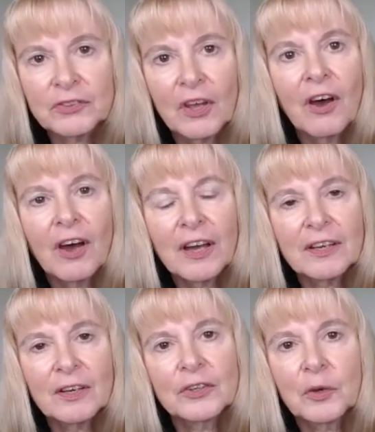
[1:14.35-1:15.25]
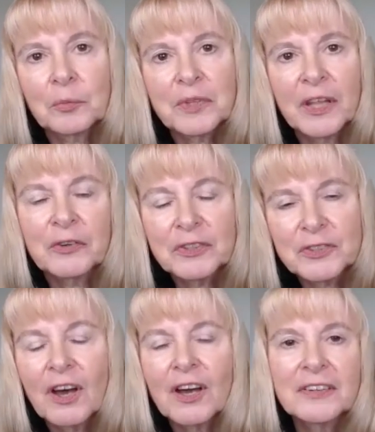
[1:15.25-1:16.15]
talk or your plenary
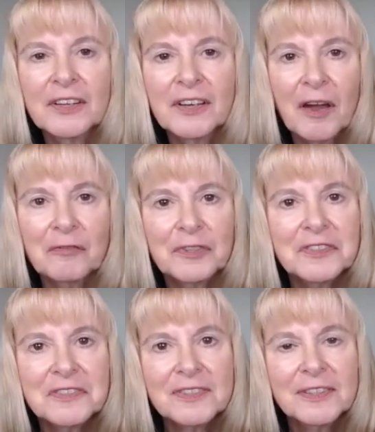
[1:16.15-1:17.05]
talk at the conference?